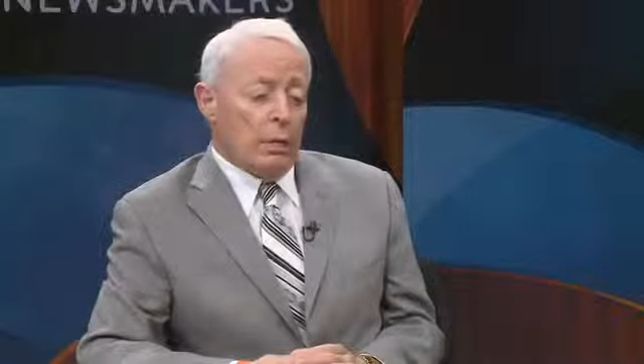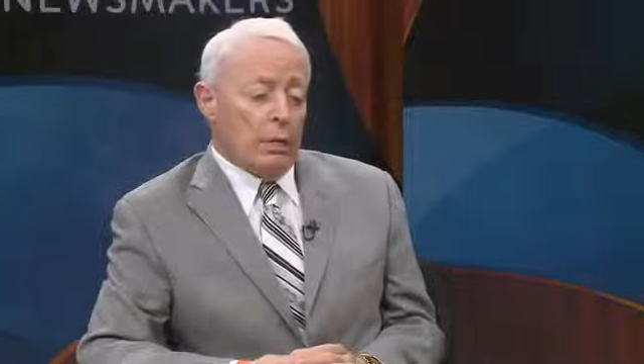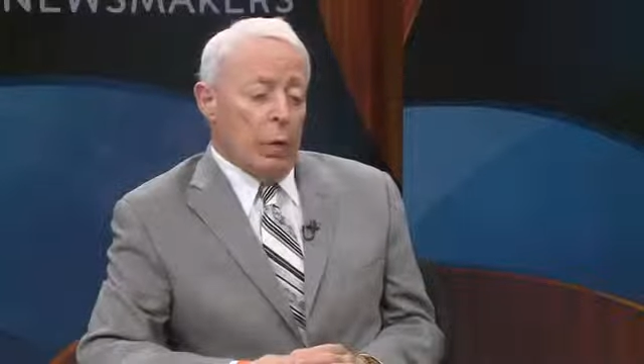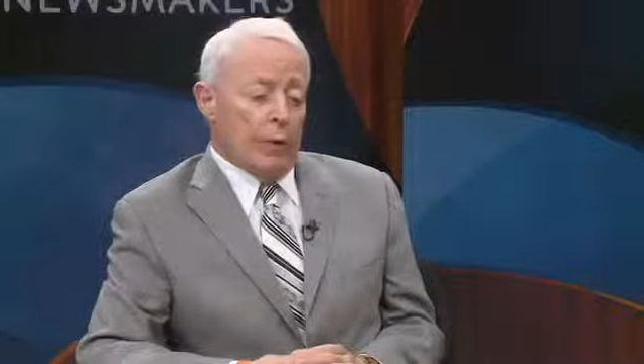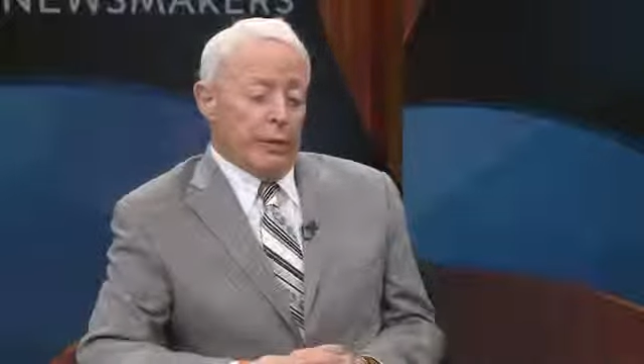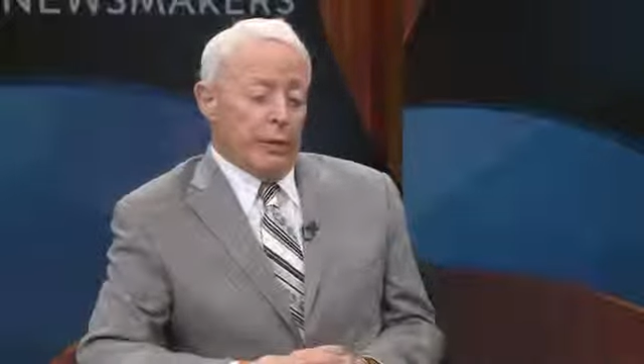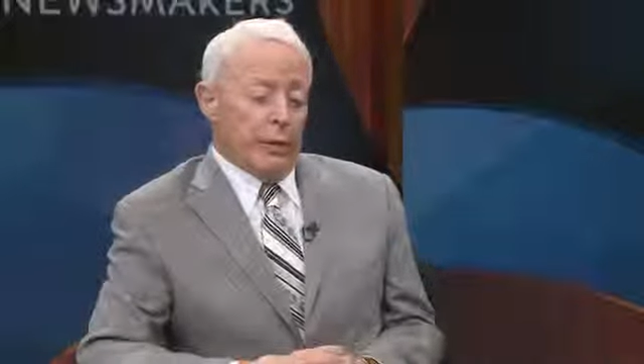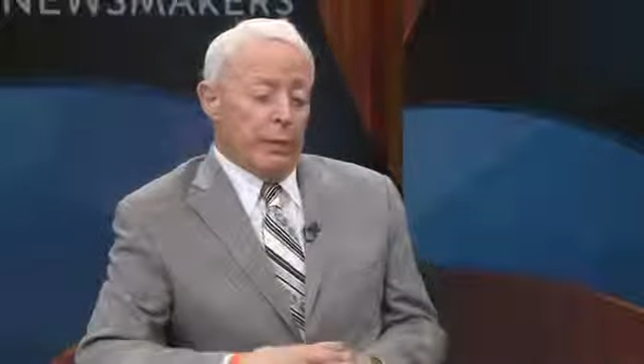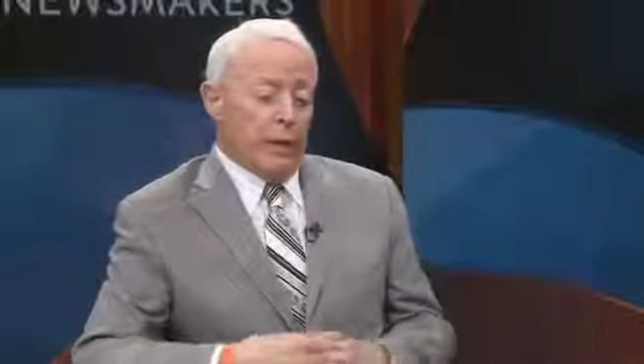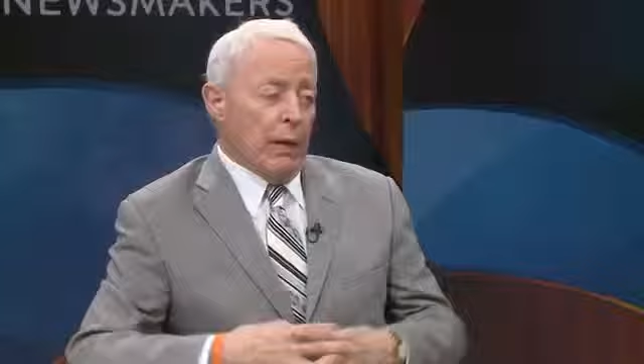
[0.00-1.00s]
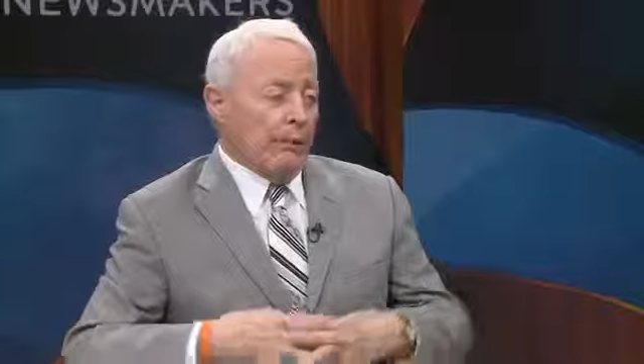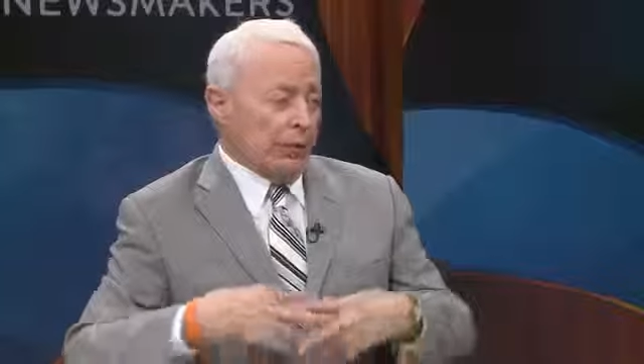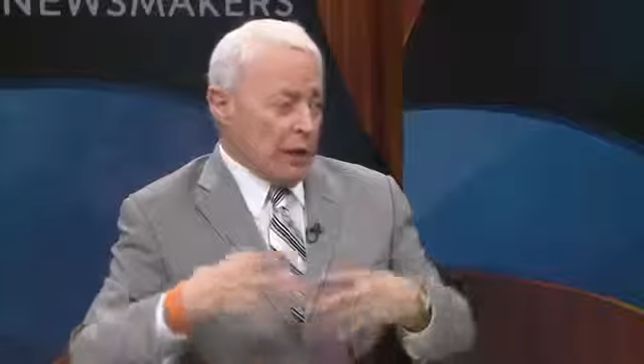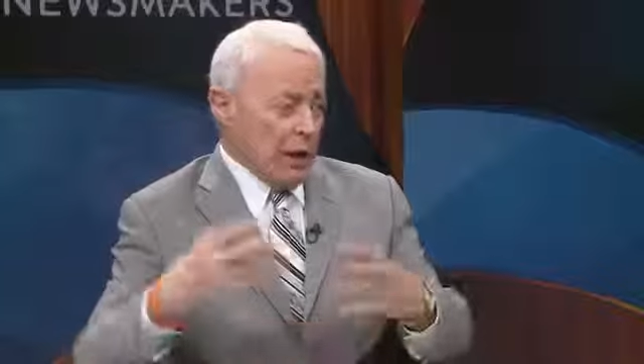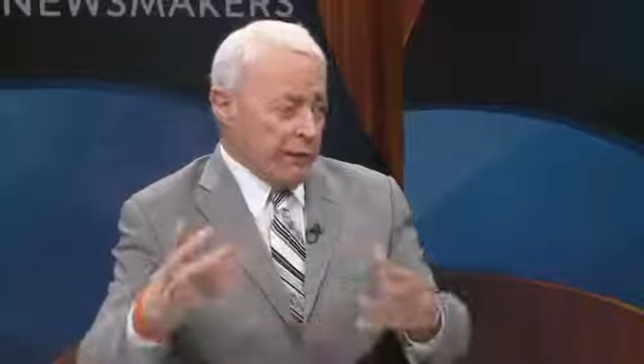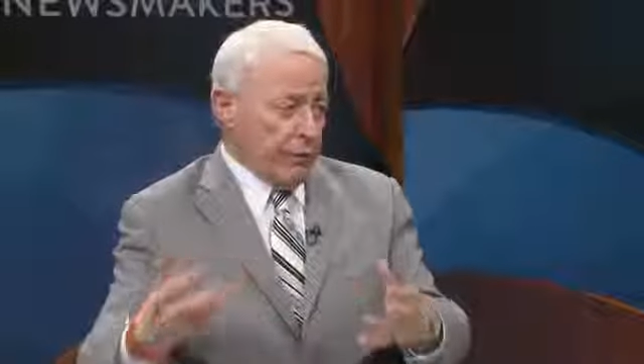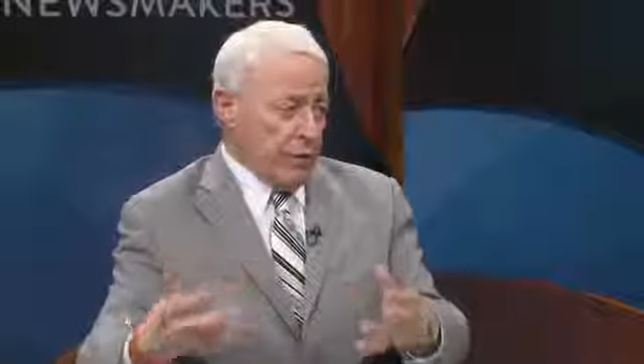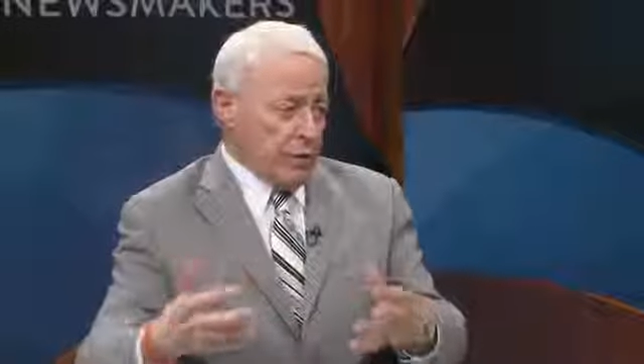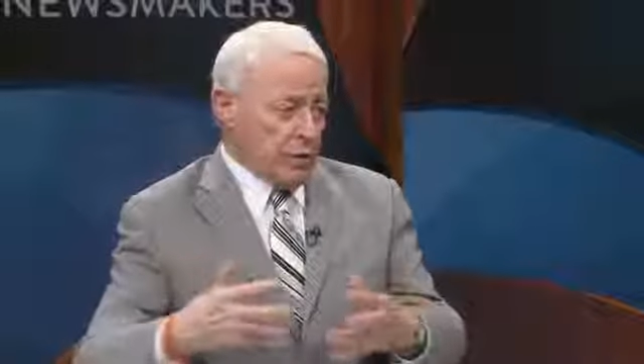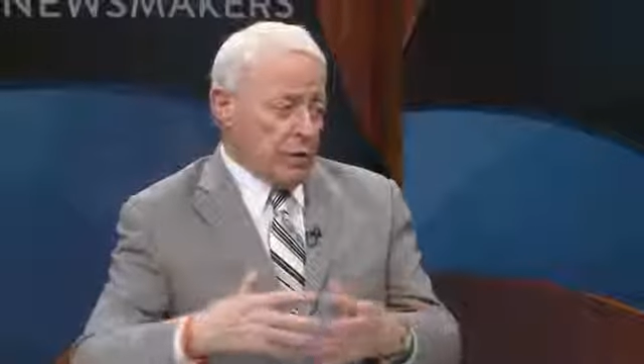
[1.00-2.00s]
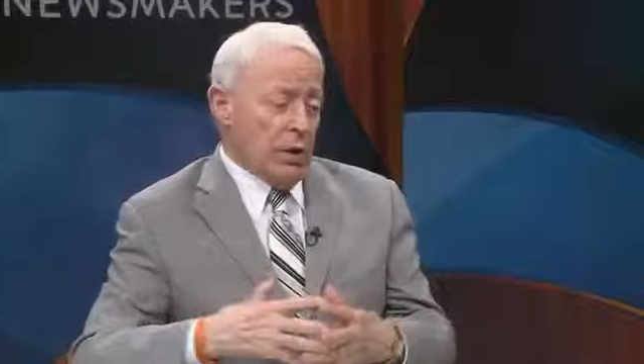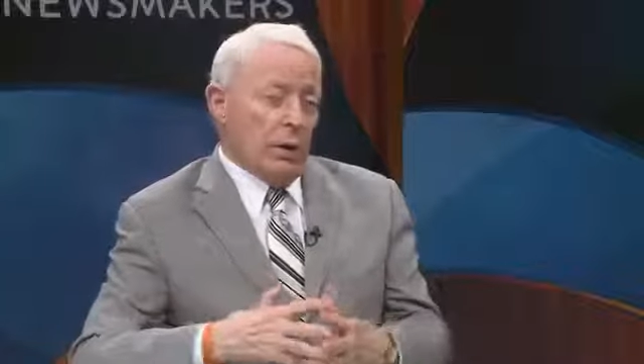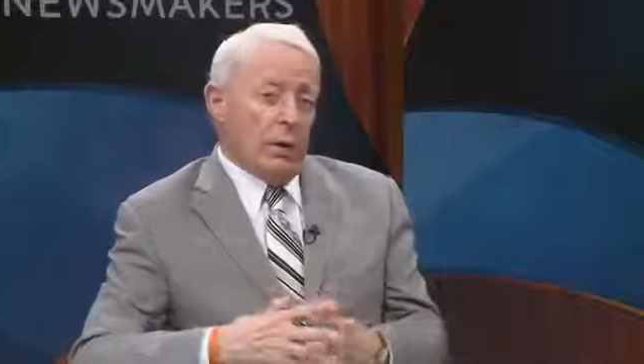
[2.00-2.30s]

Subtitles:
going to be up for confirmation.